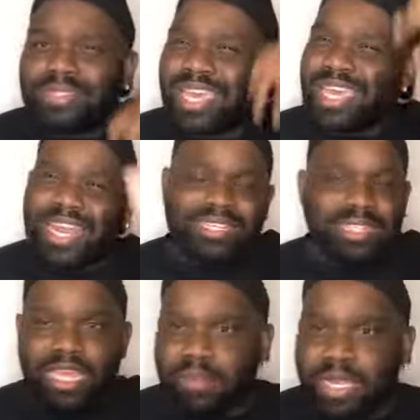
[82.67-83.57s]
And I
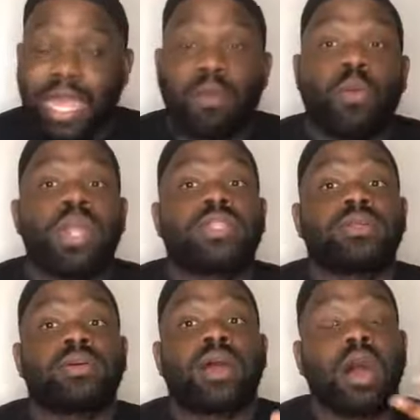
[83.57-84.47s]
just came in, I wanted
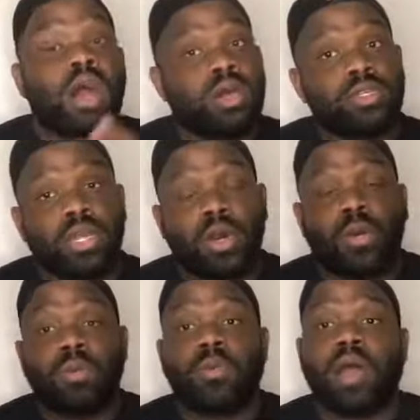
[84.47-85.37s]
to, you
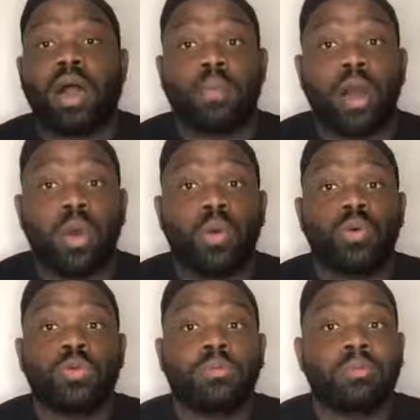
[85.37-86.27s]
know,
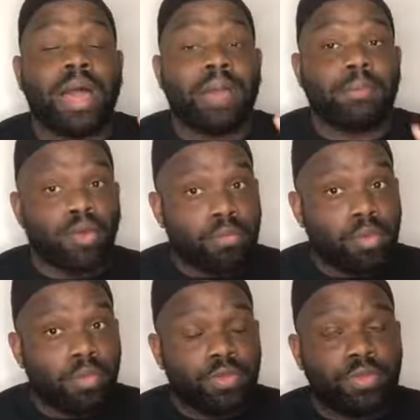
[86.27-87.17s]
uphold my
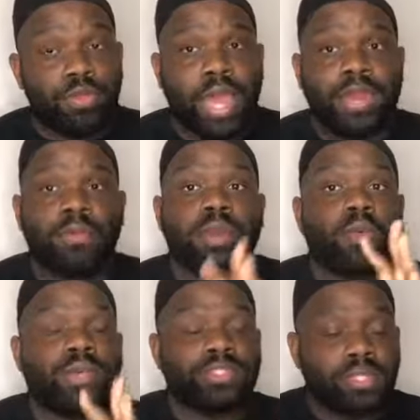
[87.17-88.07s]
appointment with you. I didn't want to
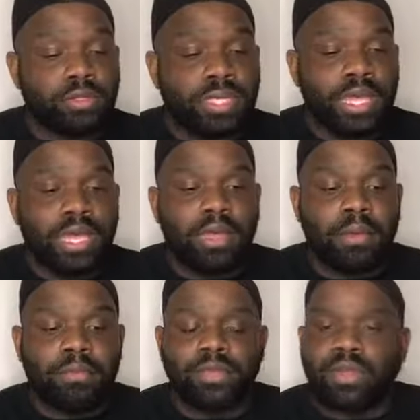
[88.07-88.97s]
waste your
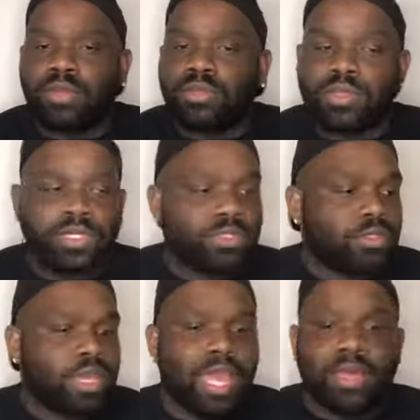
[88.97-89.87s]
time, you know, because you
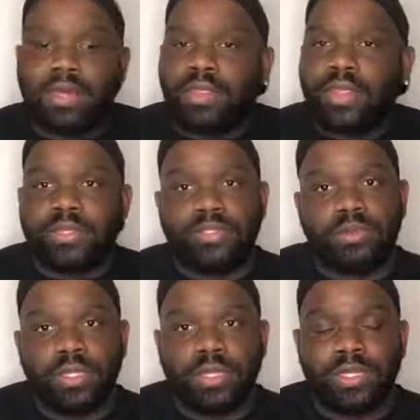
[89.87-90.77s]
could have had other things to do
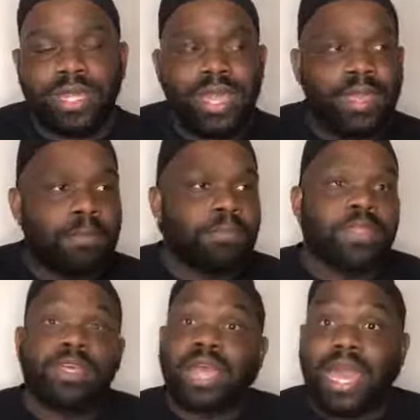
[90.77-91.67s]
in your day.
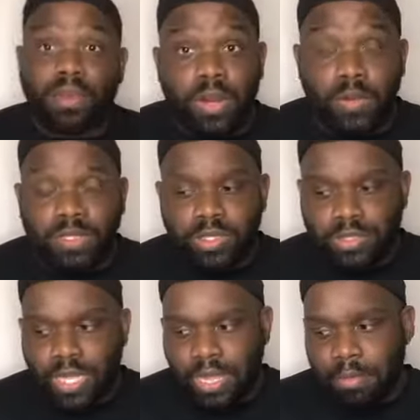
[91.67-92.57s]
I don't want to waste your
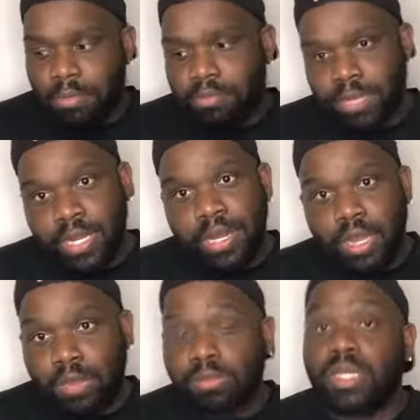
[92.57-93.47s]
time. But
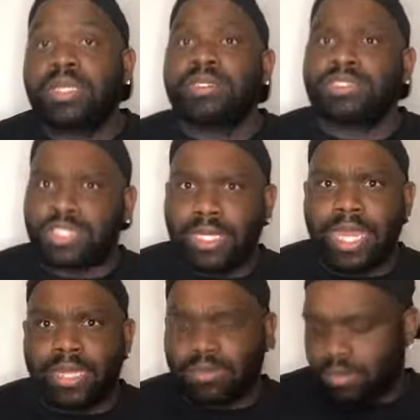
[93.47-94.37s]
no, she
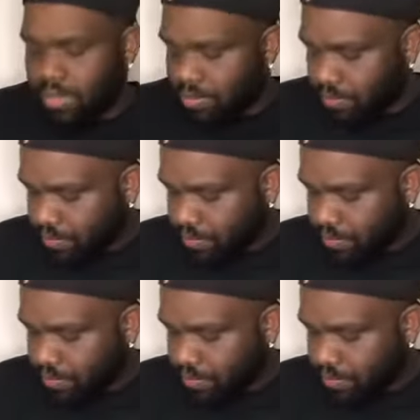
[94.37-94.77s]
canceled it.